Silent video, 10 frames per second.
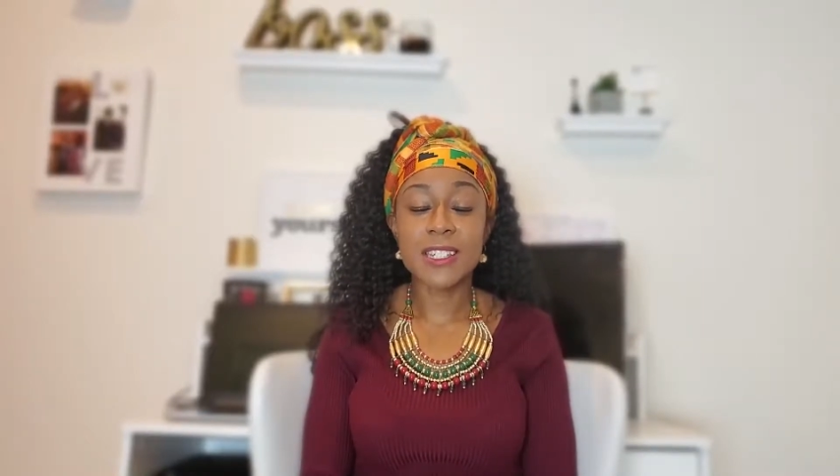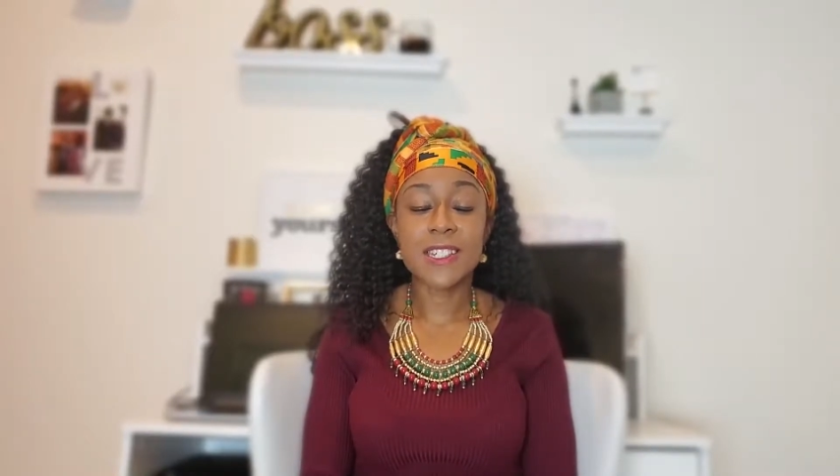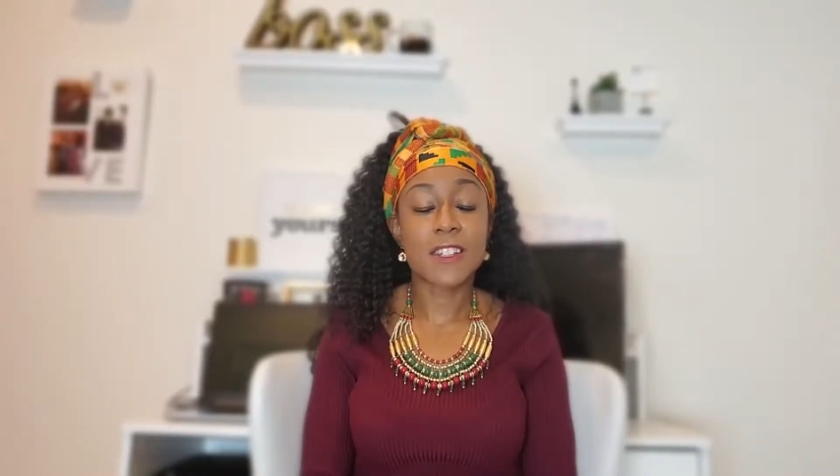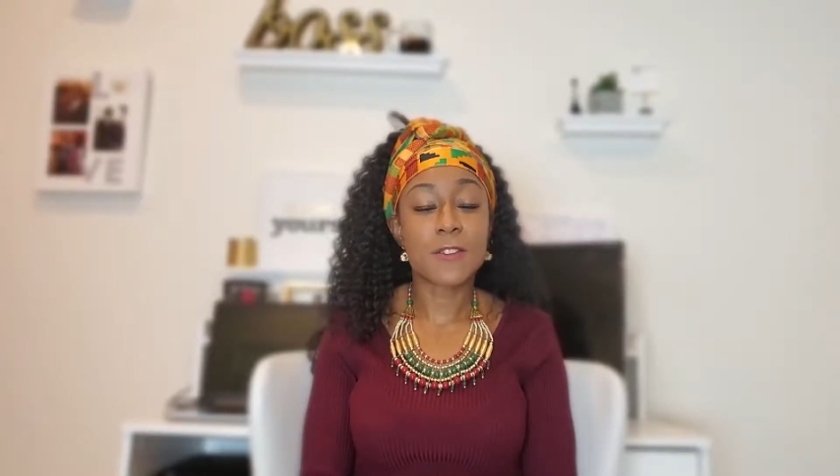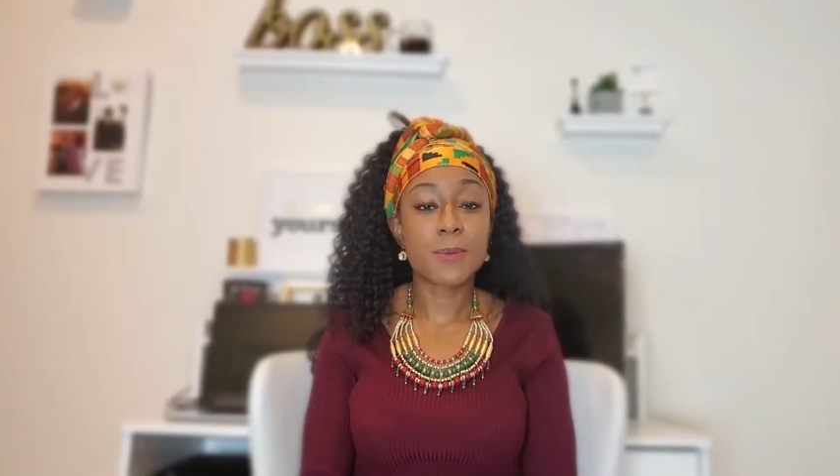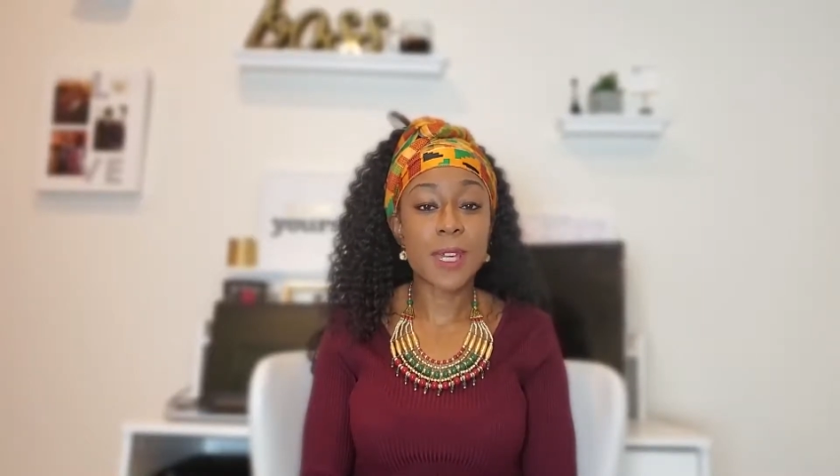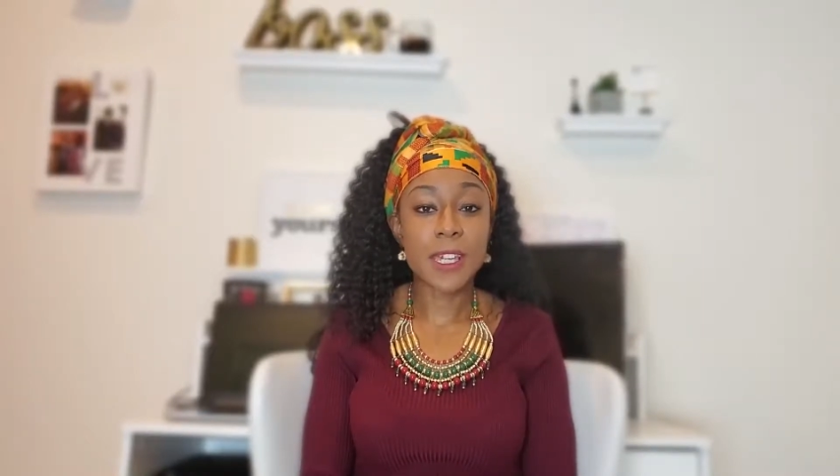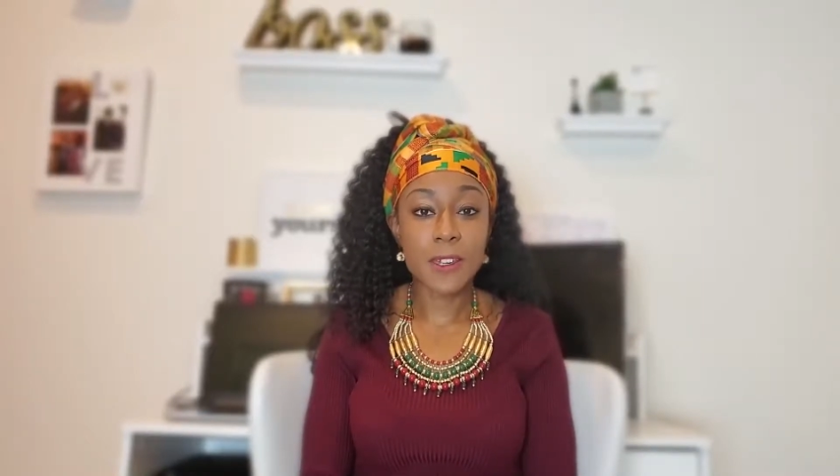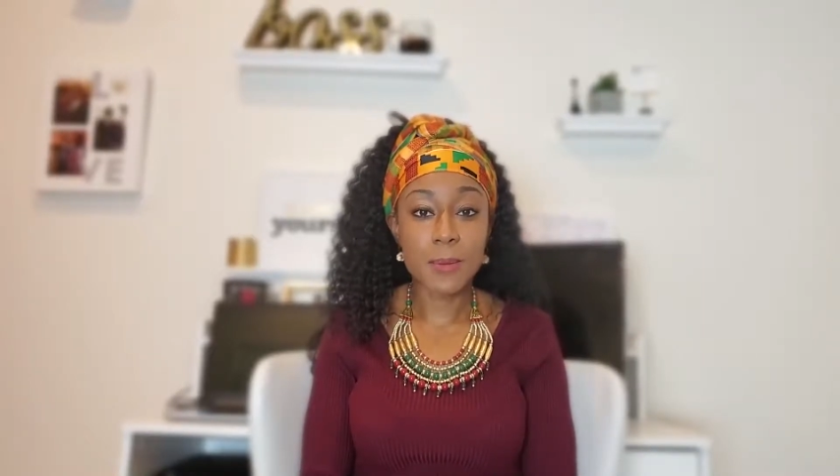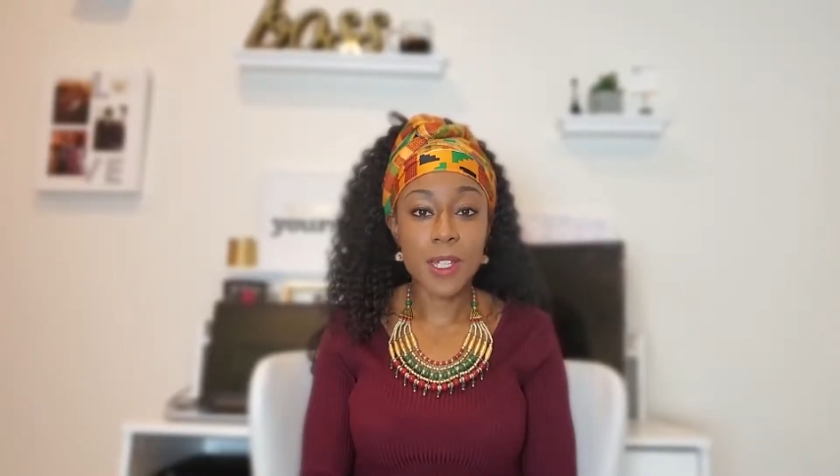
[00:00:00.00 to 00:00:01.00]
instead of
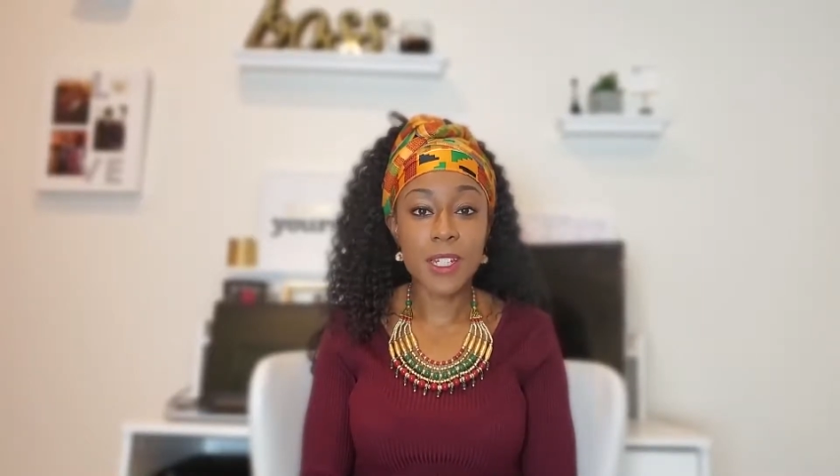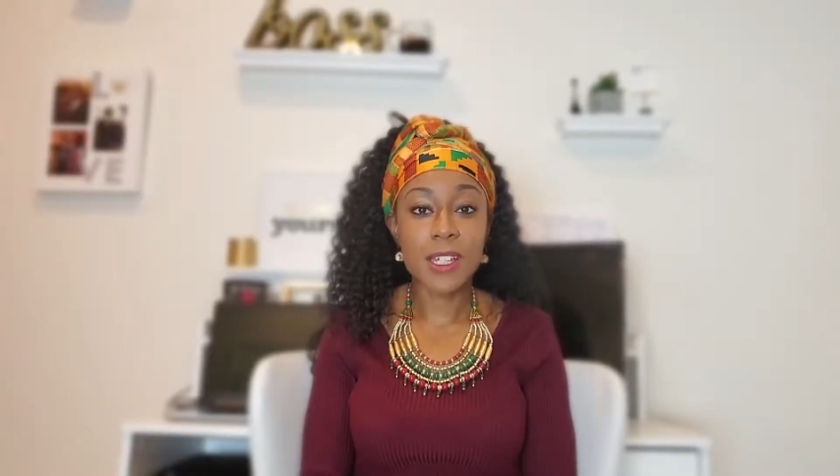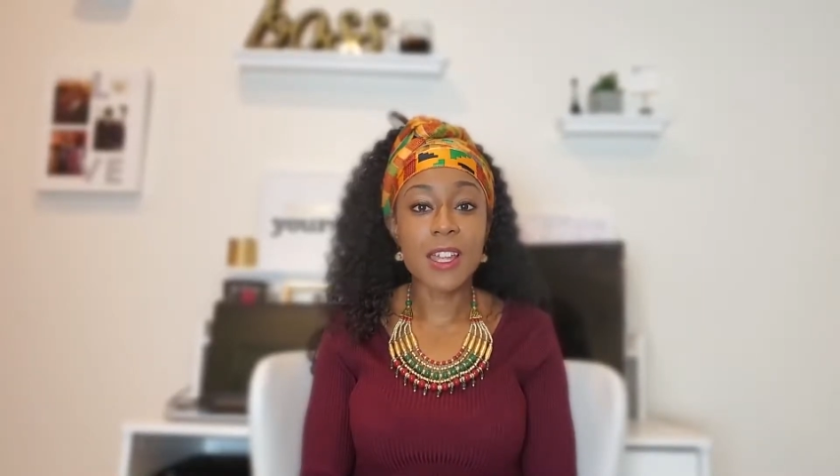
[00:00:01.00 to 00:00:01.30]
making money.